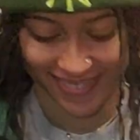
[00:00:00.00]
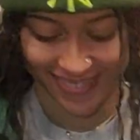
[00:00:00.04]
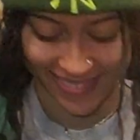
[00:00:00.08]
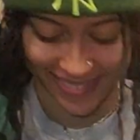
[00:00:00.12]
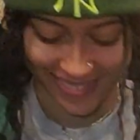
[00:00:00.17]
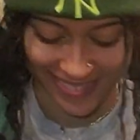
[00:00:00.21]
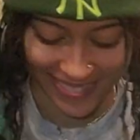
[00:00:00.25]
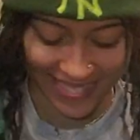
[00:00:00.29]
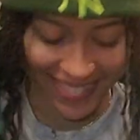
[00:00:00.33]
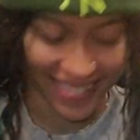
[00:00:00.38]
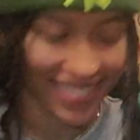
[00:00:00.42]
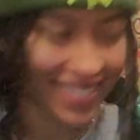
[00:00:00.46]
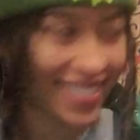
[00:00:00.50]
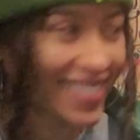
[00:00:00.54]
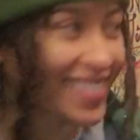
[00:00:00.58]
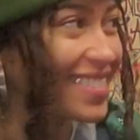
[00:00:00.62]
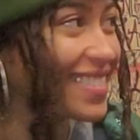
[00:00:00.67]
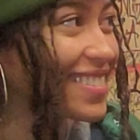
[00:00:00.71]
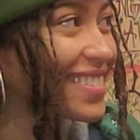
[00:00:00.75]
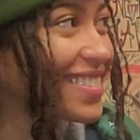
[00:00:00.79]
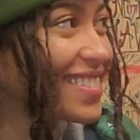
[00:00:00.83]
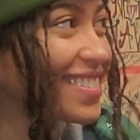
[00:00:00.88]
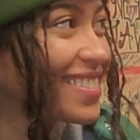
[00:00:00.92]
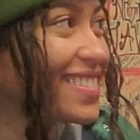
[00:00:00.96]

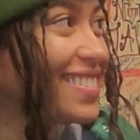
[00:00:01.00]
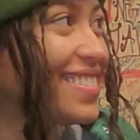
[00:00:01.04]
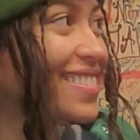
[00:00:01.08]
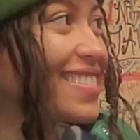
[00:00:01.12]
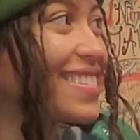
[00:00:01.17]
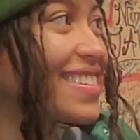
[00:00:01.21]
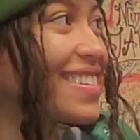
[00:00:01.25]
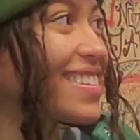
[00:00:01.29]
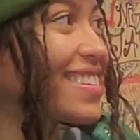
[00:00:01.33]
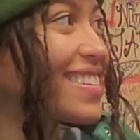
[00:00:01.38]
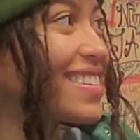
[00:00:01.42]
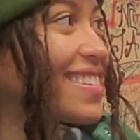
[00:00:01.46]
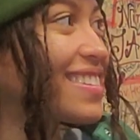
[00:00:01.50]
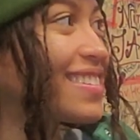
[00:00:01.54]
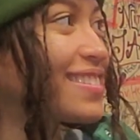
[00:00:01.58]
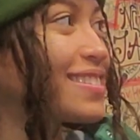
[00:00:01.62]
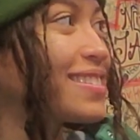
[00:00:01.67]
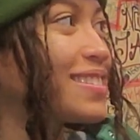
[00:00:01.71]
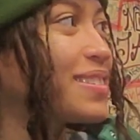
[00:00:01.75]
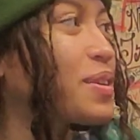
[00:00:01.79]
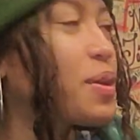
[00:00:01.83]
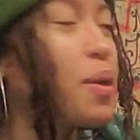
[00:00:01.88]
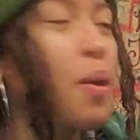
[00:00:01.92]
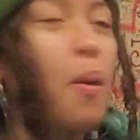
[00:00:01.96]
Sonia
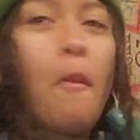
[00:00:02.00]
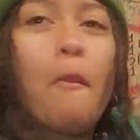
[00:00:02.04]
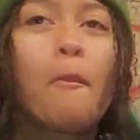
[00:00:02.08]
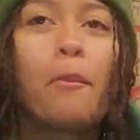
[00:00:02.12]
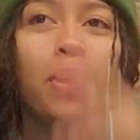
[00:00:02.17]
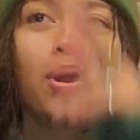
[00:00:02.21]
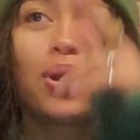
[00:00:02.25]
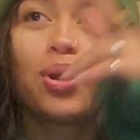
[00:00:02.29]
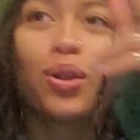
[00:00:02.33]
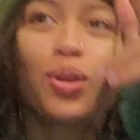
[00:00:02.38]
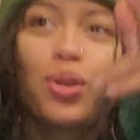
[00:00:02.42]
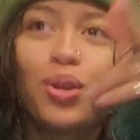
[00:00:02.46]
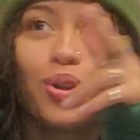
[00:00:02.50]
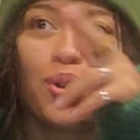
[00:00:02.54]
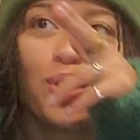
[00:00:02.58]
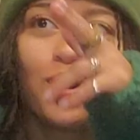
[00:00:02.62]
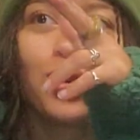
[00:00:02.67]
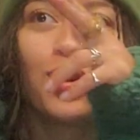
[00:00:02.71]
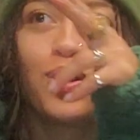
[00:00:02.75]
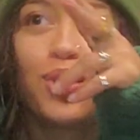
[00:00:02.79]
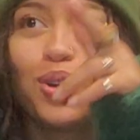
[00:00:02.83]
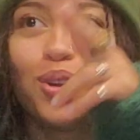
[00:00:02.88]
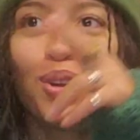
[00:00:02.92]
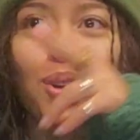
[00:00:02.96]
Sol. Sonia,
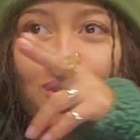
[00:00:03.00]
